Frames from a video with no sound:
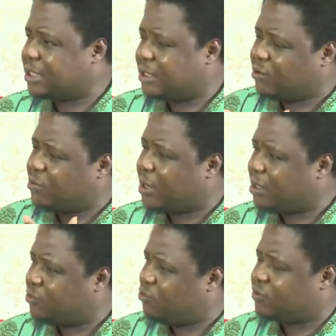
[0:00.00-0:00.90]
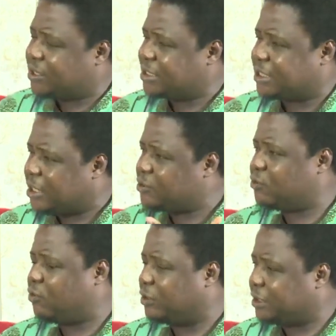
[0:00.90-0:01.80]
and number of nutrients that it
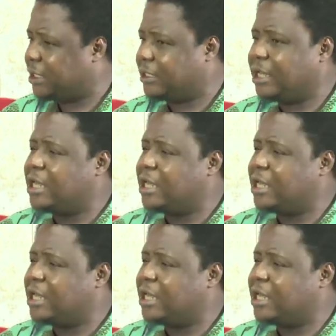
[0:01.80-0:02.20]
should contain?